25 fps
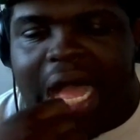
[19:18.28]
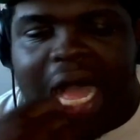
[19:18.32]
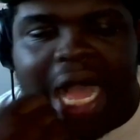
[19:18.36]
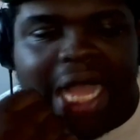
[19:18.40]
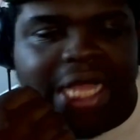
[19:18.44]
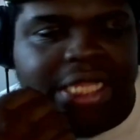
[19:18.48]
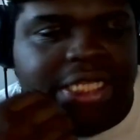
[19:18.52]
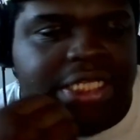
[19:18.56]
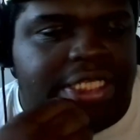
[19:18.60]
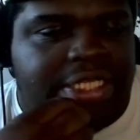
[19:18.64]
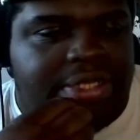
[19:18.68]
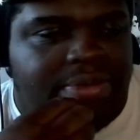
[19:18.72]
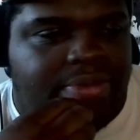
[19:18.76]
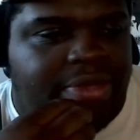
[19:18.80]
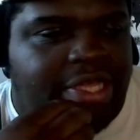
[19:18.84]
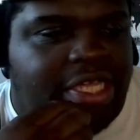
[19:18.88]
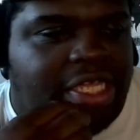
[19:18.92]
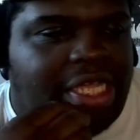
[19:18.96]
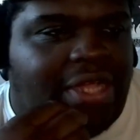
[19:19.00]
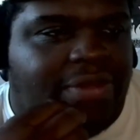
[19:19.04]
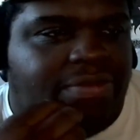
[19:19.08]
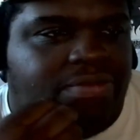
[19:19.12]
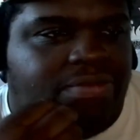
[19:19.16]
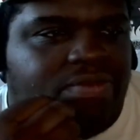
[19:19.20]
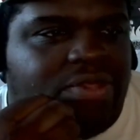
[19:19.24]
I need to
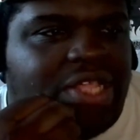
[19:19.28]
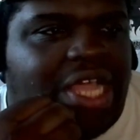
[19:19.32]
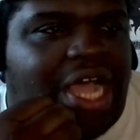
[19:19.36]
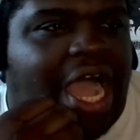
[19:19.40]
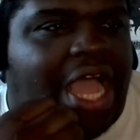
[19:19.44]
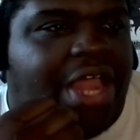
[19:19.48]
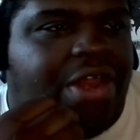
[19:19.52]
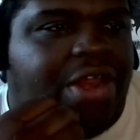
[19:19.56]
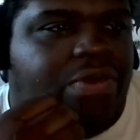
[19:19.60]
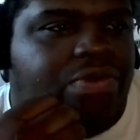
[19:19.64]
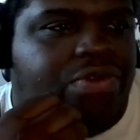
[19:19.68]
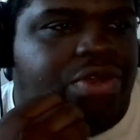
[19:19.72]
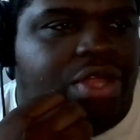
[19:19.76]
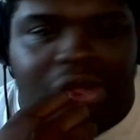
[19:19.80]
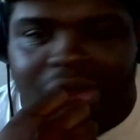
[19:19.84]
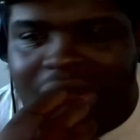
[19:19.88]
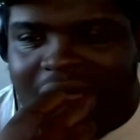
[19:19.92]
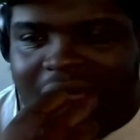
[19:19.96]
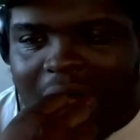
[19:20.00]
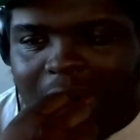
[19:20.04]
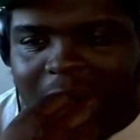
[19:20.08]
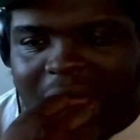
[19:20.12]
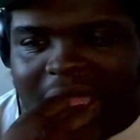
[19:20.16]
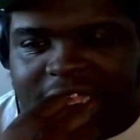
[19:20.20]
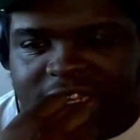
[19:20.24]
make. I don't know
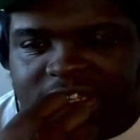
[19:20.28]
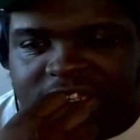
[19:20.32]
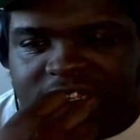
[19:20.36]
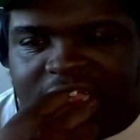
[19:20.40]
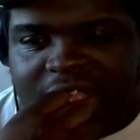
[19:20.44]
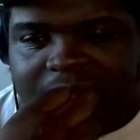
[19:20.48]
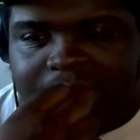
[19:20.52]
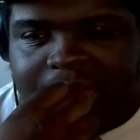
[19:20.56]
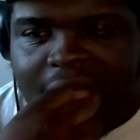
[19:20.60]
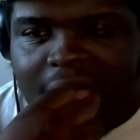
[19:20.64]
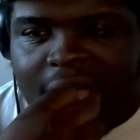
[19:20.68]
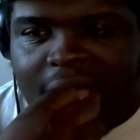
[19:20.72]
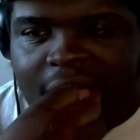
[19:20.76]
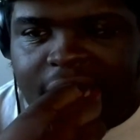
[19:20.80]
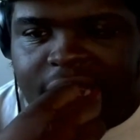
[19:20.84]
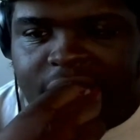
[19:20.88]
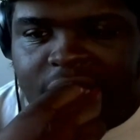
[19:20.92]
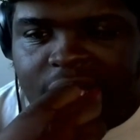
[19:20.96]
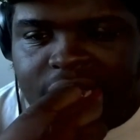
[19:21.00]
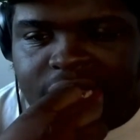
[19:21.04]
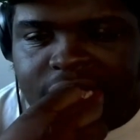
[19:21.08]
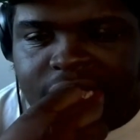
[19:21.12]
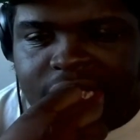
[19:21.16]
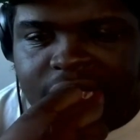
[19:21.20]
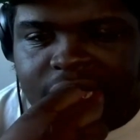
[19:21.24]
how I could check my
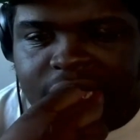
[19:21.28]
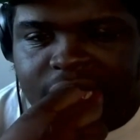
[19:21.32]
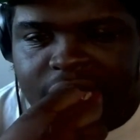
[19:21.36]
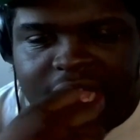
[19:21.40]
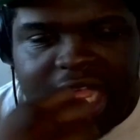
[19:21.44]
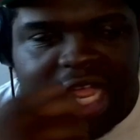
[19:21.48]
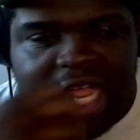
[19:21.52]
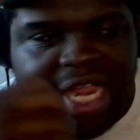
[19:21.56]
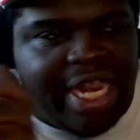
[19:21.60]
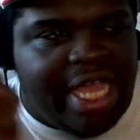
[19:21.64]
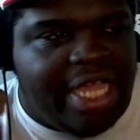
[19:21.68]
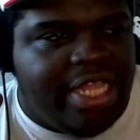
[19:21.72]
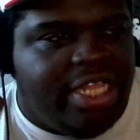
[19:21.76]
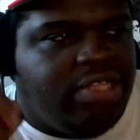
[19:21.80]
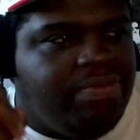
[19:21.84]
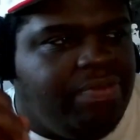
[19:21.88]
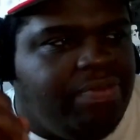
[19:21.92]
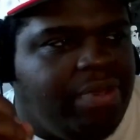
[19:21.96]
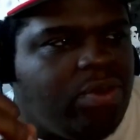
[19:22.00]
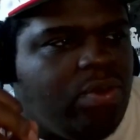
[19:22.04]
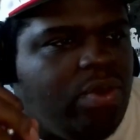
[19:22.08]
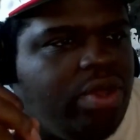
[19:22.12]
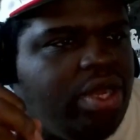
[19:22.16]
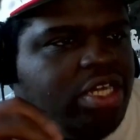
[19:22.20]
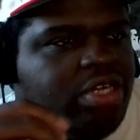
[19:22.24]
audio on here, and I need to
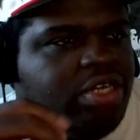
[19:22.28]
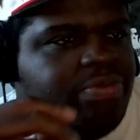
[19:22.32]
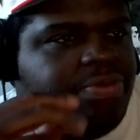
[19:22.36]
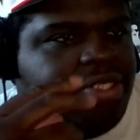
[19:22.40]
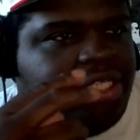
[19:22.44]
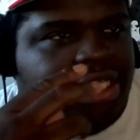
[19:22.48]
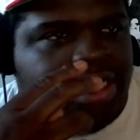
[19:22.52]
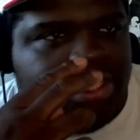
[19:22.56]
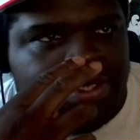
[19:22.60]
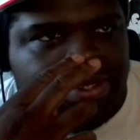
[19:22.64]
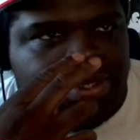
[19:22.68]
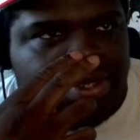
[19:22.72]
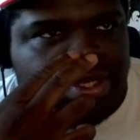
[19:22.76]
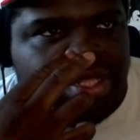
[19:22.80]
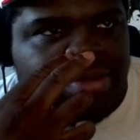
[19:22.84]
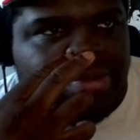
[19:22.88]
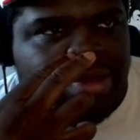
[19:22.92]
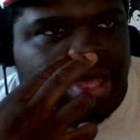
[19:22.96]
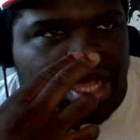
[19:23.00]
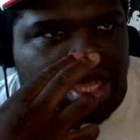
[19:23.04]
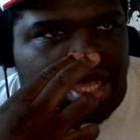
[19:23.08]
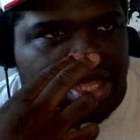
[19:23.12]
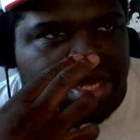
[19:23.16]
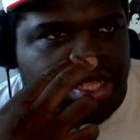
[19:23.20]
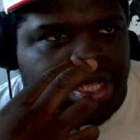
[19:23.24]
make 100% sure that
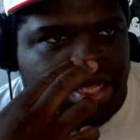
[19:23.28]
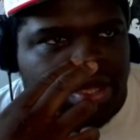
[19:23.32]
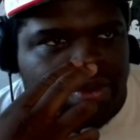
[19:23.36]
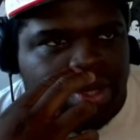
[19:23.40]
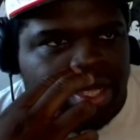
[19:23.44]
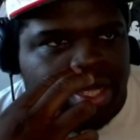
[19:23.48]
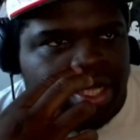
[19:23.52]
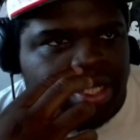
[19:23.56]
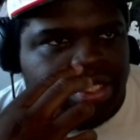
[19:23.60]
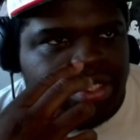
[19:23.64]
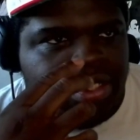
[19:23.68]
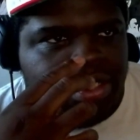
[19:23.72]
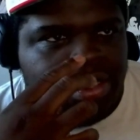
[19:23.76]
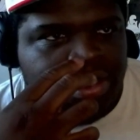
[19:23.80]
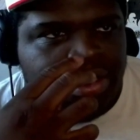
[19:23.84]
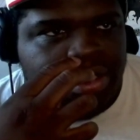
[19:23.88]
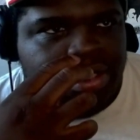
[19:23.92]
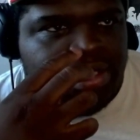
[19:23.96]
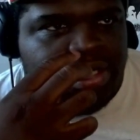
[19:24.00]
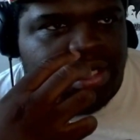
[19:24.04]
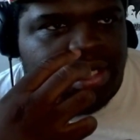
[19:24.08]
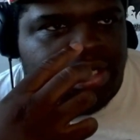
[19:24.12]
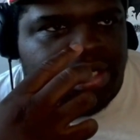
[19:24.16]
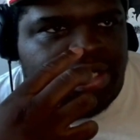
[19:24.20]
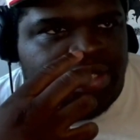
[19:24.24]
my audio works.
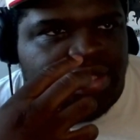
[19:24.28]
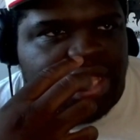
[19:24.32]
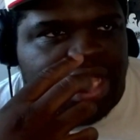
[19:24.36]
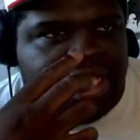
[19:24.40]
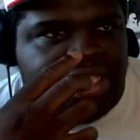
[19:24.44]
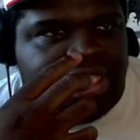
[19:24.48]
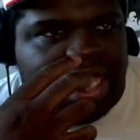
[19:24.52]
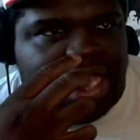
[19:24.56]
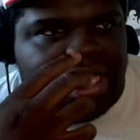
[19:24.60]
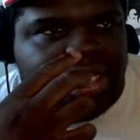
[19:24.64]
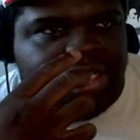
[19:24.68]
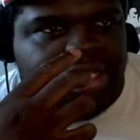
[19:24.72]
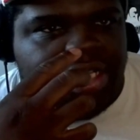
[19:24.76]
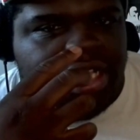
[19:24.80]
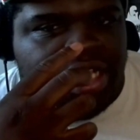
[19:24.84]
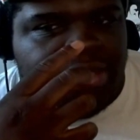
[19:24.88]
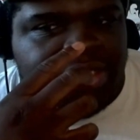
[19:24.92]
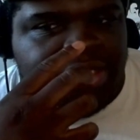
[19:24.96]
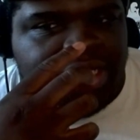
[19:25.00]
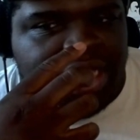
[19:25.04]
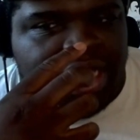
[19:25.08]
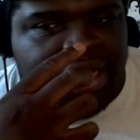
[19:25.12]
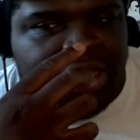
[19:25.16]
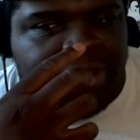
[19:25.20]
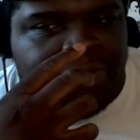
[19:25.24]
So that's actually
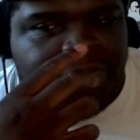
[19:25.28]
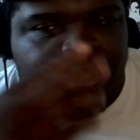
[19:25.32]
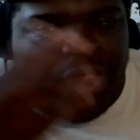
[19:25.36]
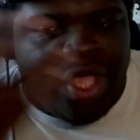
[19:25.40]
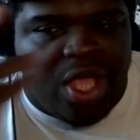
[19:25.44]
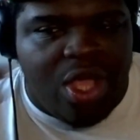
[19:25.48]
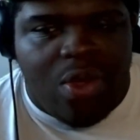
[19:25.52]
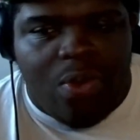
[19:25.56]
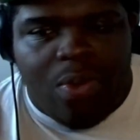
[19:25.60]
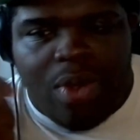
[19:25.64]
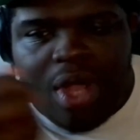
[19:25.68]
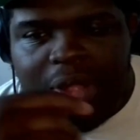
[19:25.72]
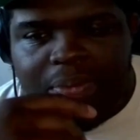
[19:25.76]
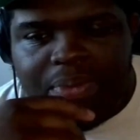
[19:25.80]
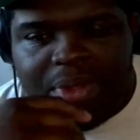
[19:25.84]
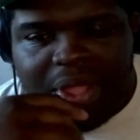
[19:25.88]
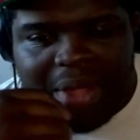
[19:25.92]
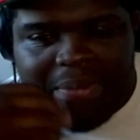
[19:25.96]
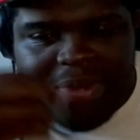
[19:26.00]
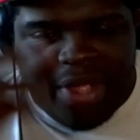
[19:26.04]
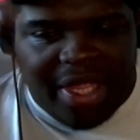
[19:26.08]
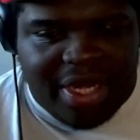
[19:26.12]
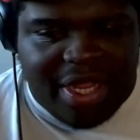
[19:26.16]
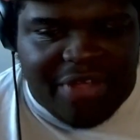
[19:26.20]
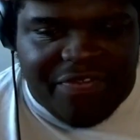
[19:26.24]
upsetting. Well,
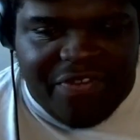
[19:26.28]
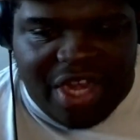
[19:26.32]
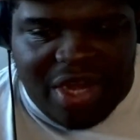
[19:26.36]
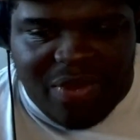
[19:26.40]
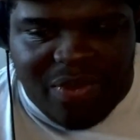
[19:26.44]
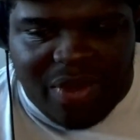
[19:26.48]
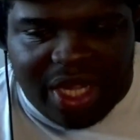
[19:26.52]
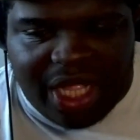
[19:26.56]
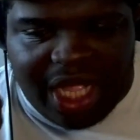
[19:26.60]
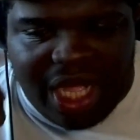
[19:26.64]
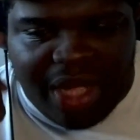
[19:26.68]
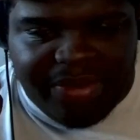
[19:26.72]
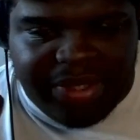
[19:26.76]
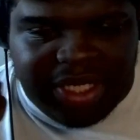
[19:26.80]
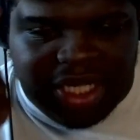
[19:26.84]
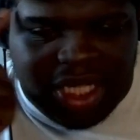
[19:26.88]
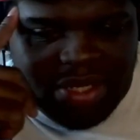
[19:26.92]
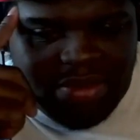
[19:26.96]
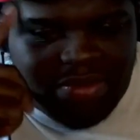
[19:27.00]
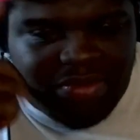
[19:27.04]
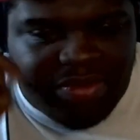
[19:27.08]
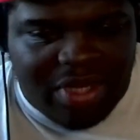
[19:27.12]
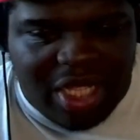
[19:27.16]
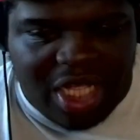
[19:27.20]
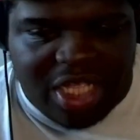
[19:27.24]
I mean, if anyone comes
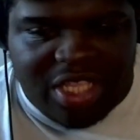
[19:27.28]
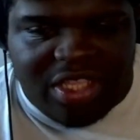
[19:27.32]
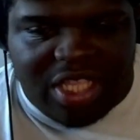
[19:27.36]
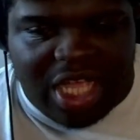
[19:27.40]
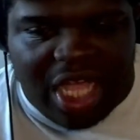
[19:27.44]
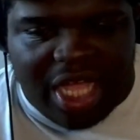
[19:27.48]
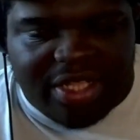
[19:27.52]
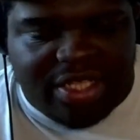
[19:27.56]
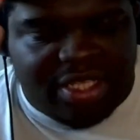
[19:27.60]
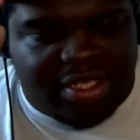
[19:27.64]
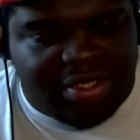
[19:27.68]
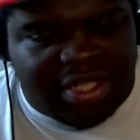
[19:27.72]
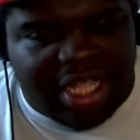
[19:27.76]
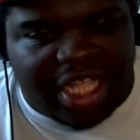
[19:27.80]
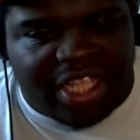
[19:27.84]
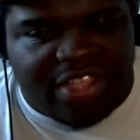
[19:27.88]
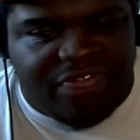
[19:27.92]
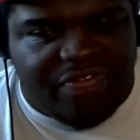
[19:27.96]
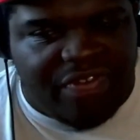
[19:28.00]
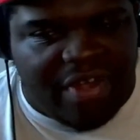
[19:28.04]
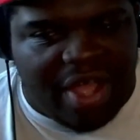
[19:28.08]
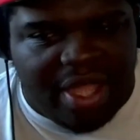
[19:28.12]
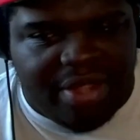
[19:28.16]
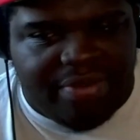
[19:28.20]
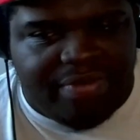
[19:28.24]
in, that's
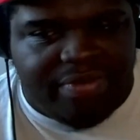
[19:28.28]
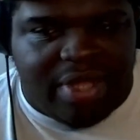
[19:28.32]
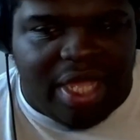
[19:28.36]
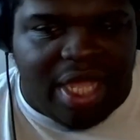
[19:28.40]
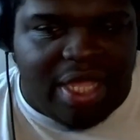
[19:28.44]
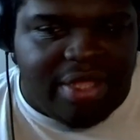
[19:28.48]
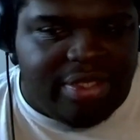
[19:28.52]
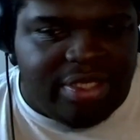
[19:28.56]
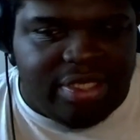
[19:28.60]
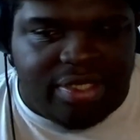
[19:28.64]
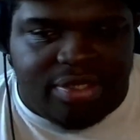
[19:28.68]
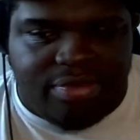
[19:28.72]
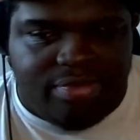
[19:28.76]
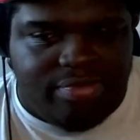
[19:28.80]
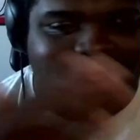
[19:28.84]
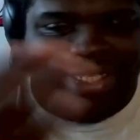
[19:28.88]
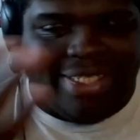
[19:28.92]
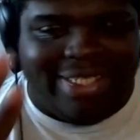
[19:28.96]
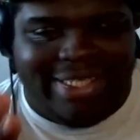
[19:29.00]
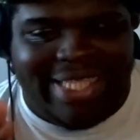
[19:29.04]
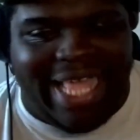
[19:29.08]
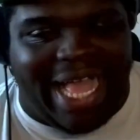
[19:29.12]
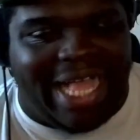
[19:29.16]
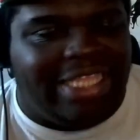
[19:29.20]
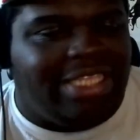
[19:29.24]
fine.
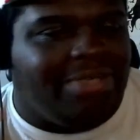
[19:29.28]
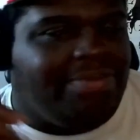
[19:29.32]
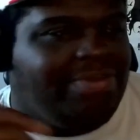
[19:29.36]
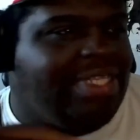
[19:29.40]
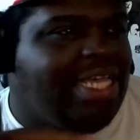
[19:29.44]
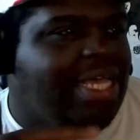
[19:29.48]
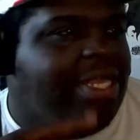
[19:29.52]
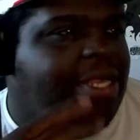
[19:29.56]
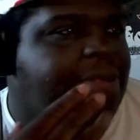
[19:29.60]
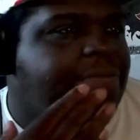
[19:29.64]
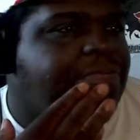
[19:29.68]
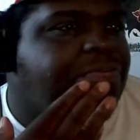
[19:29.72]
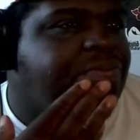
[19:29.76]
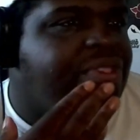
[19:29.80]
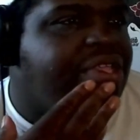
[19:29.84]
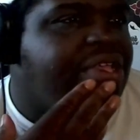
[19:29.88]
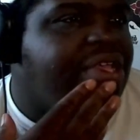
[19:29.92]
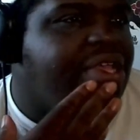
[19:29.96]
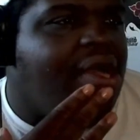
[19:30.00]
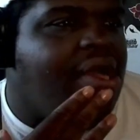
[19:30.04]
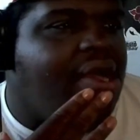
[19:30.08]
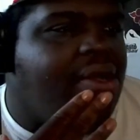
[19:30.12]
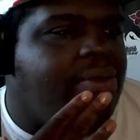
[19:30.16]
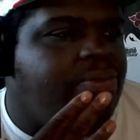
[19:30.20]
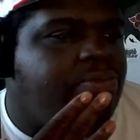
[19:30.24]
That's upsetting.
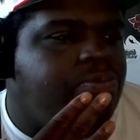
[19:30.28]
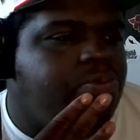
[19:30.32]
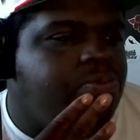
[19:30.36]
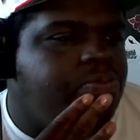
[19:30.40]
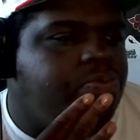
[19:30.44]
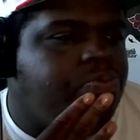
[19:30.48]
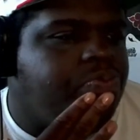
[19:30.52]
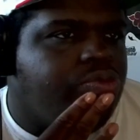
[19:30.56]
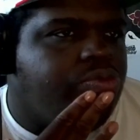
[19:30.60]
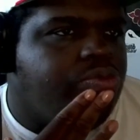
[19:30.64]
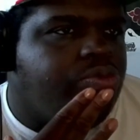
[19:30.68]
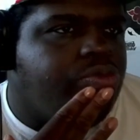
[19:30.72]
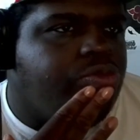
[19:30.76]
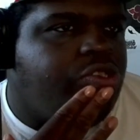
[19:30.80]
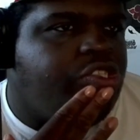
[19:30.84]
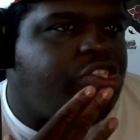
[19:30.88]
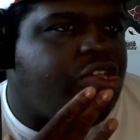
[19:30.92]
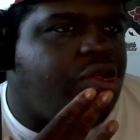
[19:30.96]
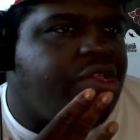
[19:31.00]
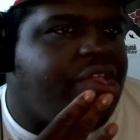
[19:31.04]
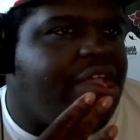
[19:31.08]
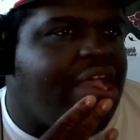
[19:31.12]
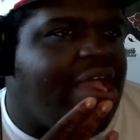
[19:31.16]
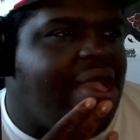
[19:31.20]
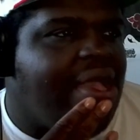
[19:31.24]

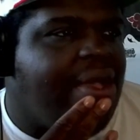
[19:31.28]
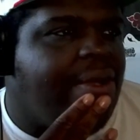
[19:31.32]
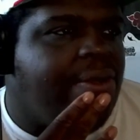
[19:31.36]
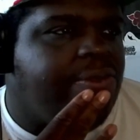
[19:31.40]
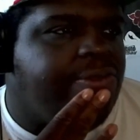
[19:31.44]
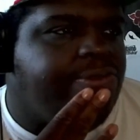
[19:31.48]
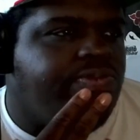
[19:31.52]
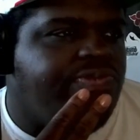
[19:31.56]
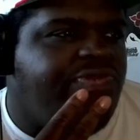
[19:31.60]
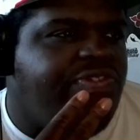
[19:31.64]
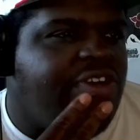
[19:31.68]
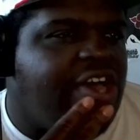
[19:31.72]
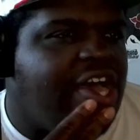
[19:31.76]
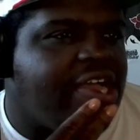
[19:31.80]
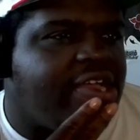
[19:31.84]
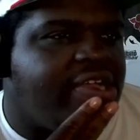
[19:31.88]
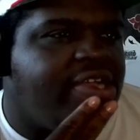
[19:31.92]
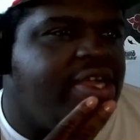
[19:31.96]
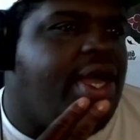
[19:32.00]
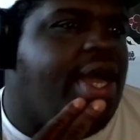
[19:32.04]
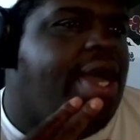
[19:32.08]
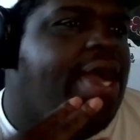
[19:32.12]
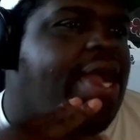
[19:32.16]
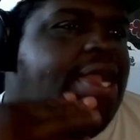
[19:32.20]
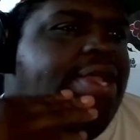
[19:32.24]
So yeah, fuck.
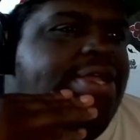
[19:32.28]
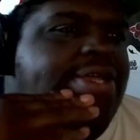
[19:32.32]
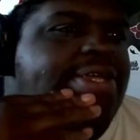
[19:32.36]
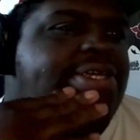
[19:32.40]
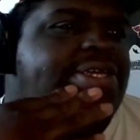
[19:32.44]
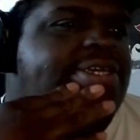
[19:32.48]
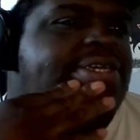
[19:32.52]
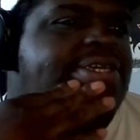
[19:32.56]
All right.